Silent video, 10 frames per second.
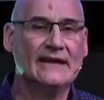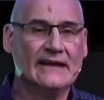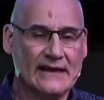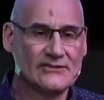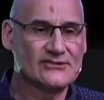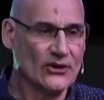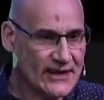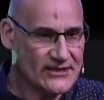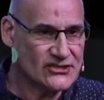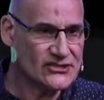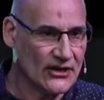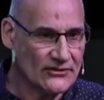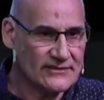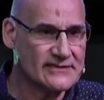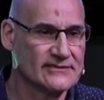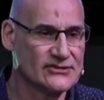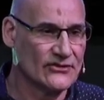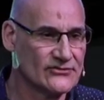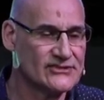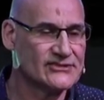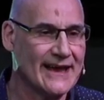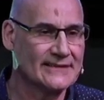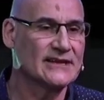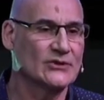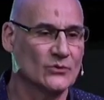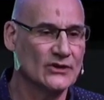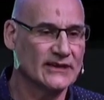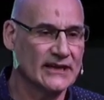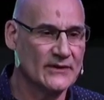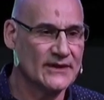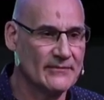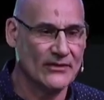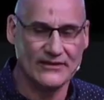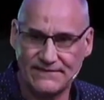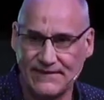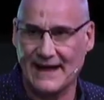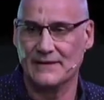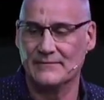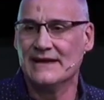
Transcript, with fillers: And so his son, son started working with him on the farm.